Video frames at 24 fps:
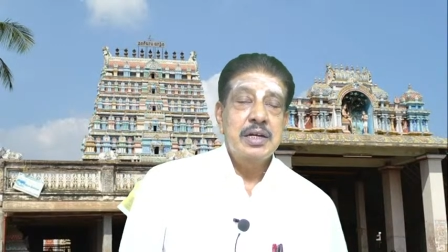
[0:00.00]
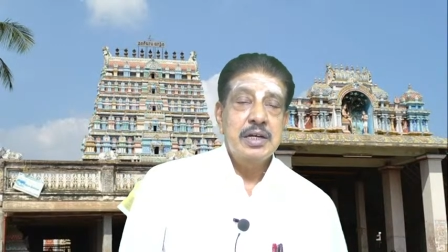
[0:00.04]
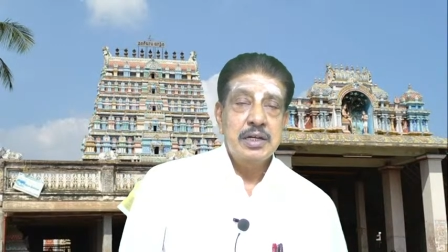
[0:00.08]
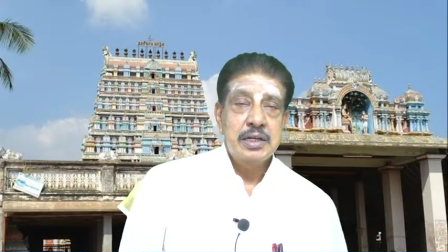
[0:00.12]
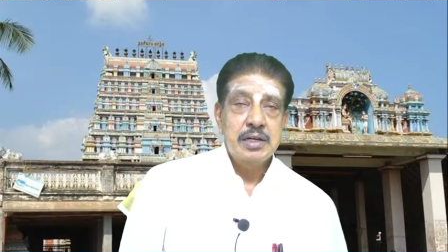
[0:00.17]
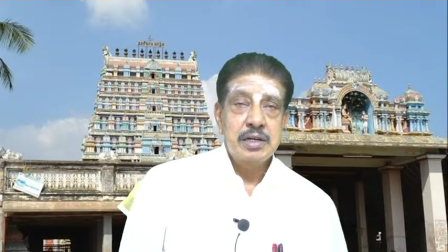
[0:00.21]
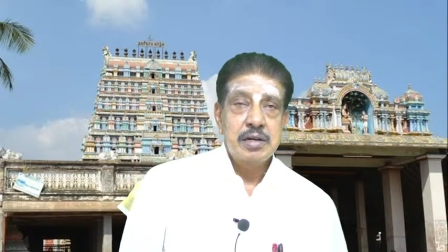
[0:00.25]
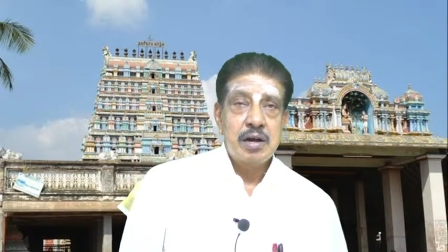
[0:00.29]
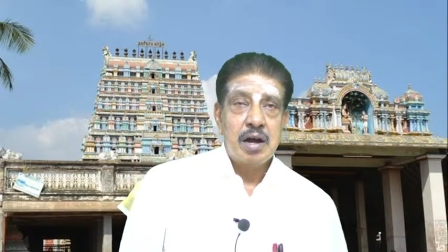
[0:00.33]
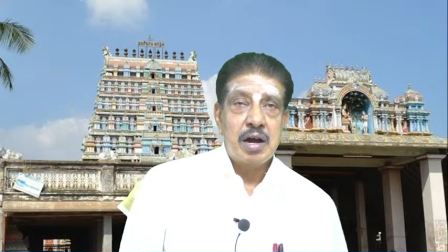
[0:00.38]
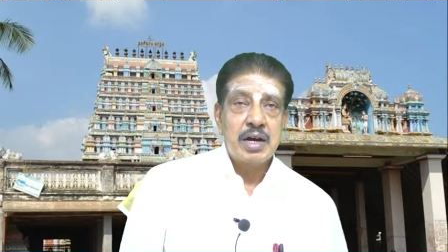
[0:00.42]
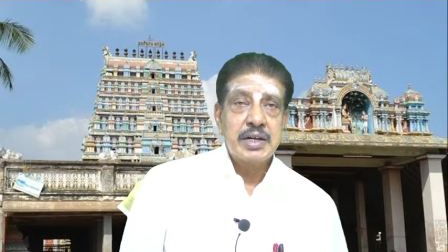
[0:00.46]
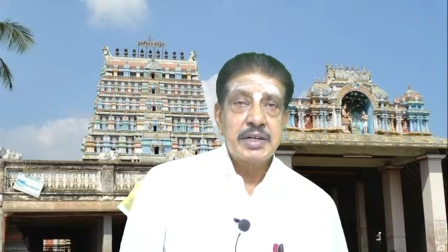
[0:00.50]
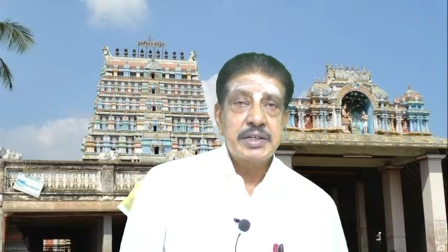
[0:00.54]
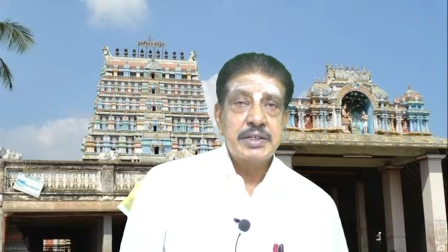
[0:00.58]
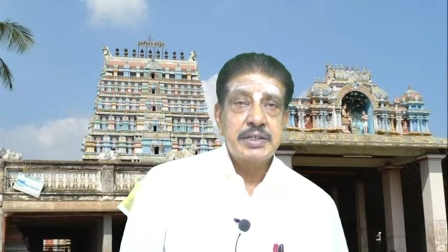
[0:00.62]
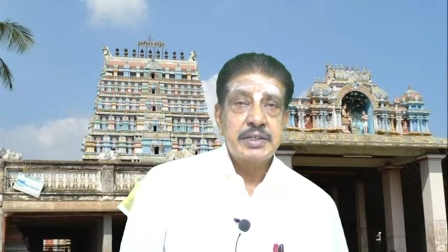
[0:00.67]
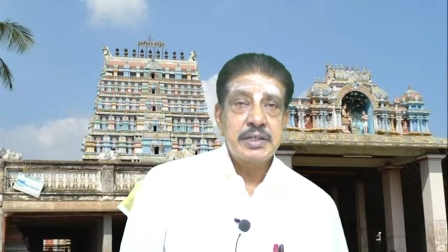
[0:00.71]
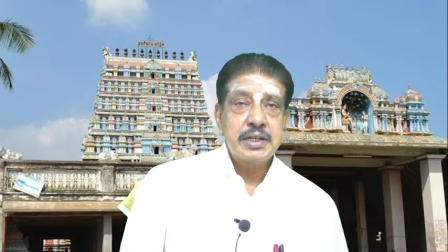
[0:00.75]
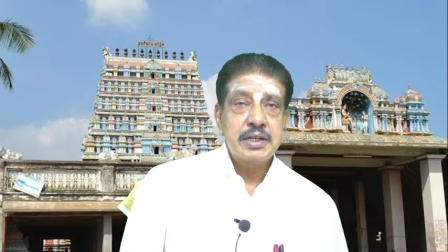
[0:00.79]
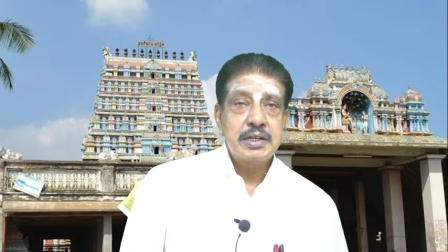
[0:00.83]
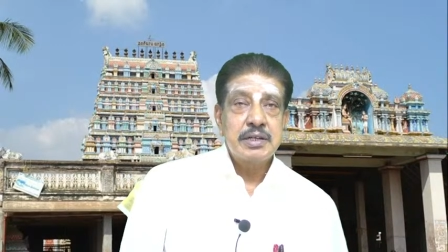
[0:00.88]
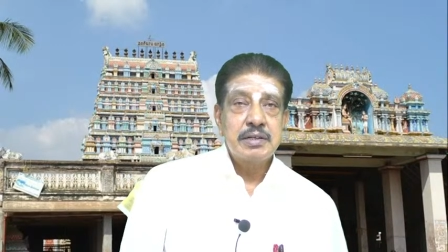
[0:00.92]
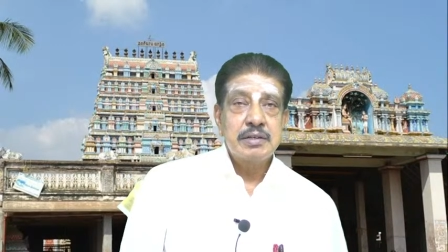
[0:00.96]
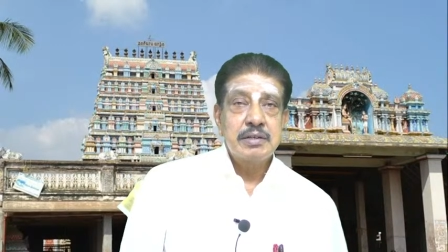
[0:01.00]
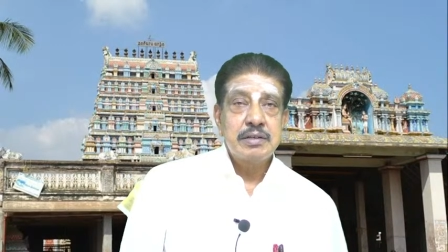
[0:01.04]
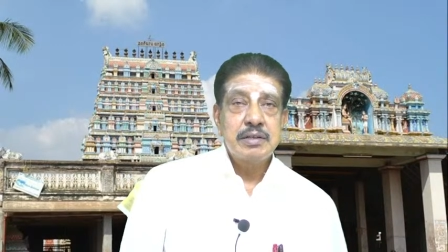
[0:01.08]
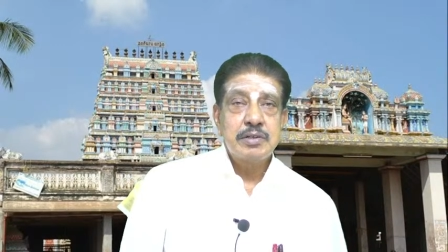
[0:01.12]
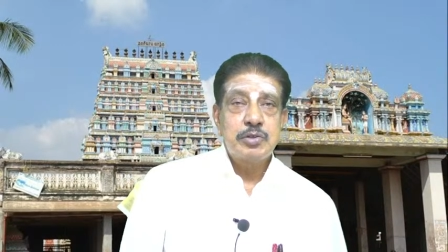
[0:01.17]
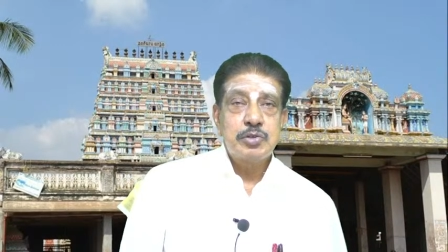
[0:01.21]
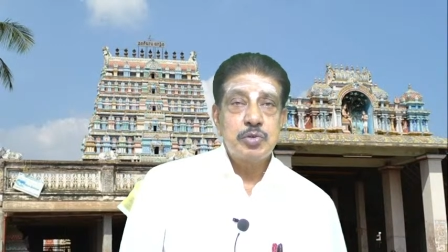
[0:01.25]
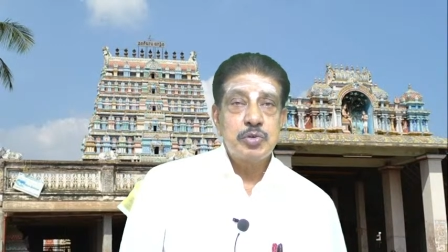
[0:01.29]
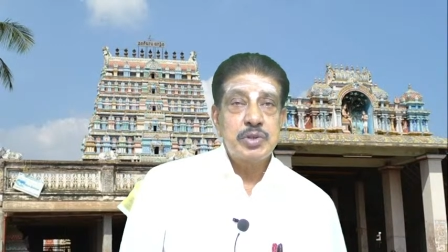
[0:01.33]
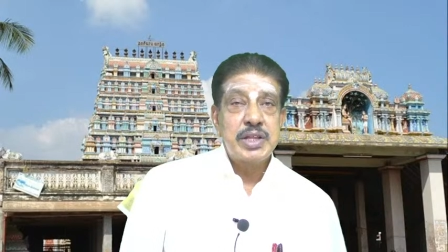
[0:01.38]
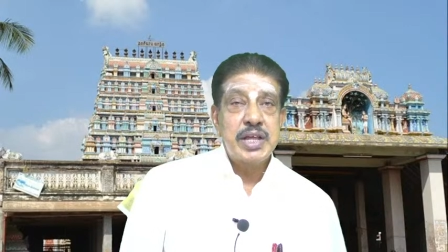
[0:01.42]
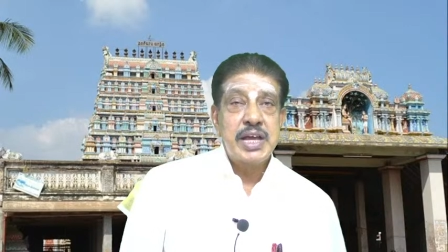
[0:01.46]
Not
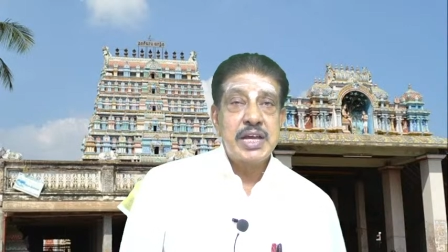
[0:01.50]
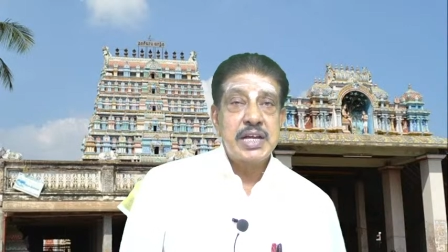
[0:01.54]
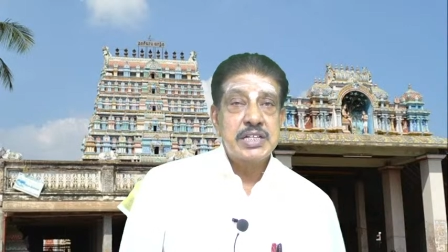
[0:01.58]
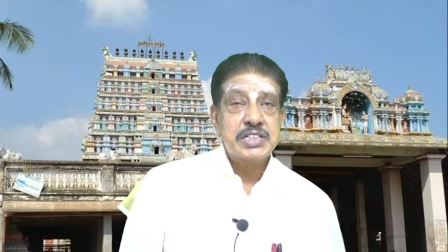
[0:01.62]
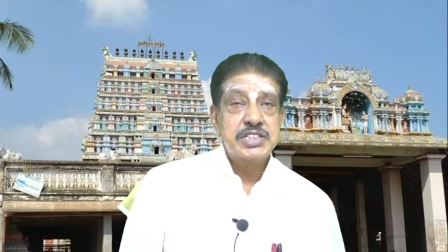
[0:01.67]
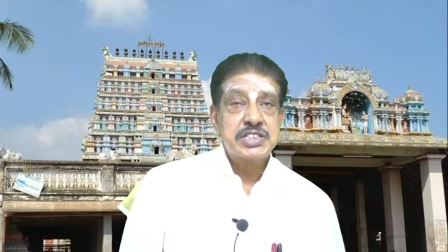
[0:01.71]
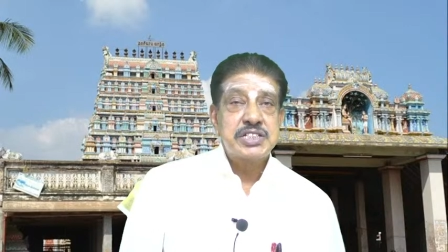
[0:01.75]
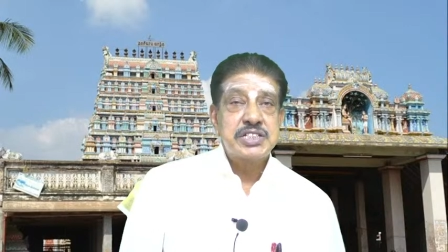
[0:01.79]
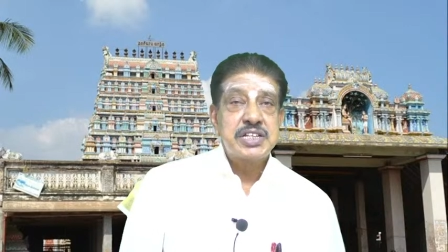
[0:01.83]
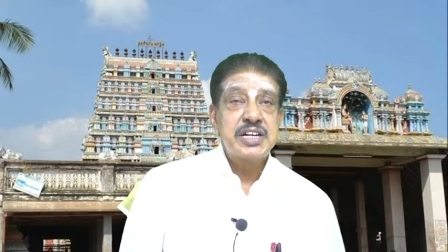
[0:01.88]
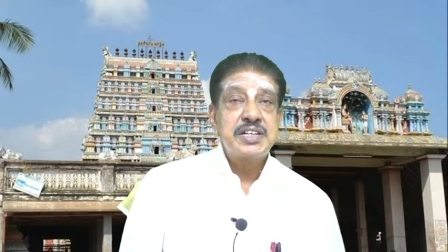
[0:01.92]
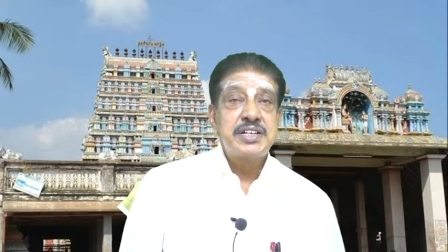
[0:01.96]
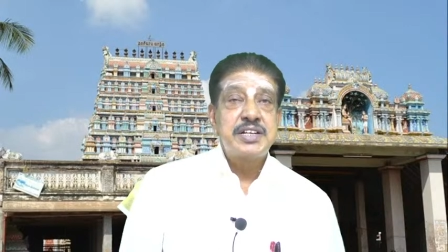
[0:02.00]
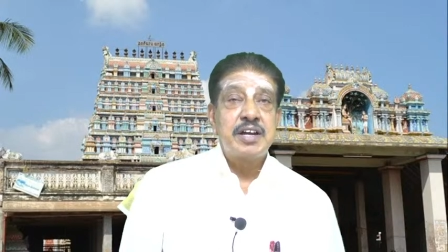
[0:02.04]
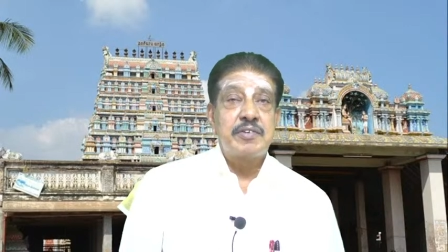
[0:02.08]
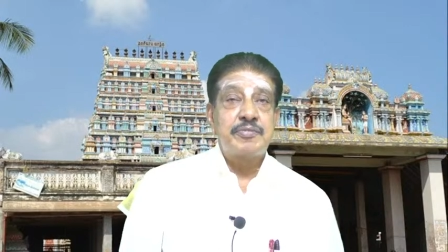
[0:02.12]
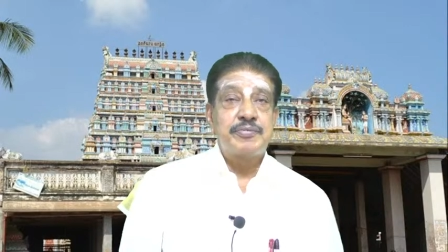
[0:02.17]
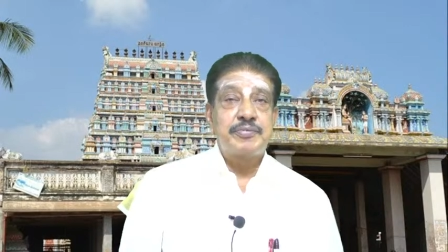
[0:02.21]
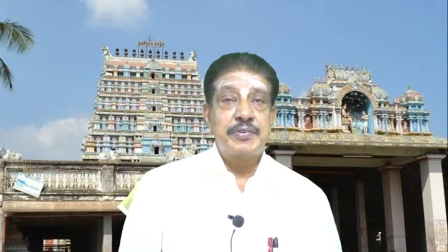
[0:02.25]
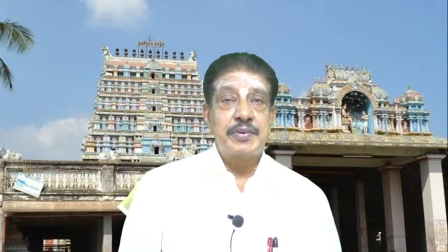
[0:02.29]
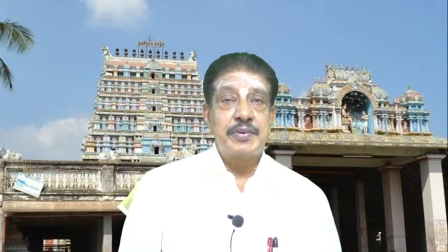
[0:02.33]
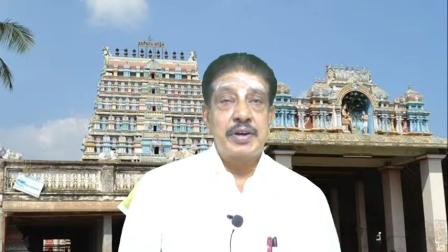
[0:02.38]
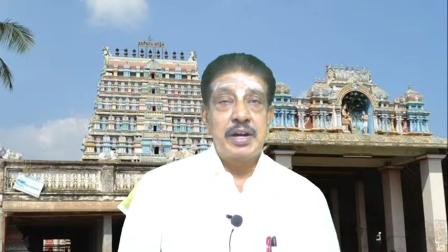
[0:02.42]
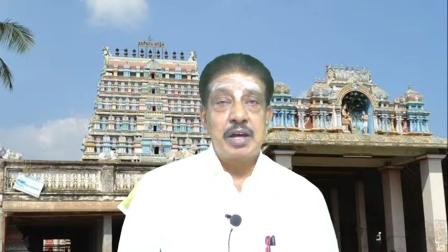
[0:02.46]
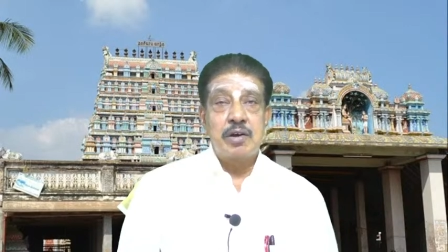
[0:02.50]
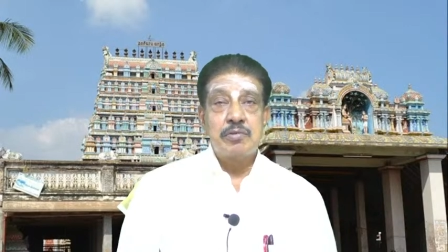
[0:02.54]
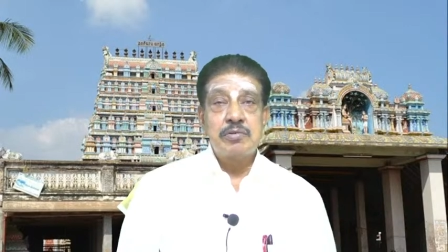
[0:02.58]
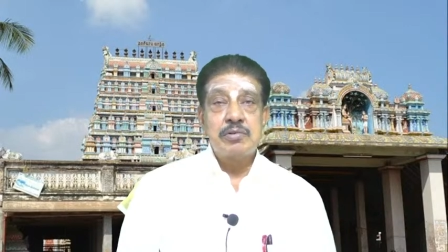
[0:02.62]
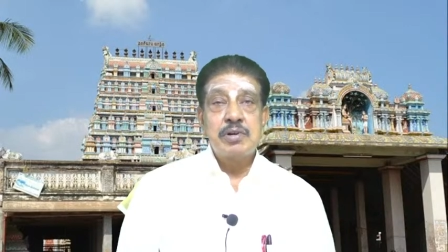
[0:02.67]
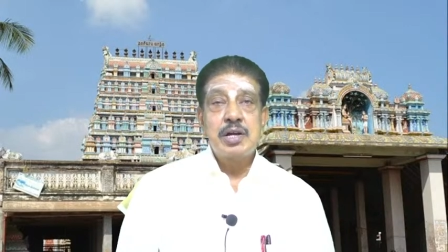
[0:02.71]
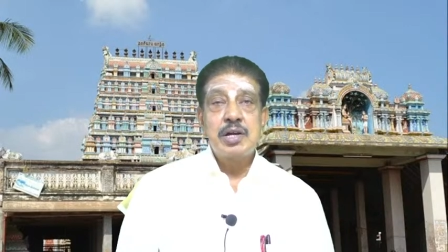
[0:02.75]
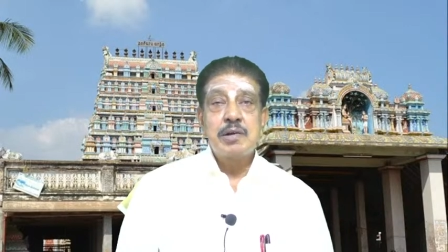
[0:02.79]
to the extent of love,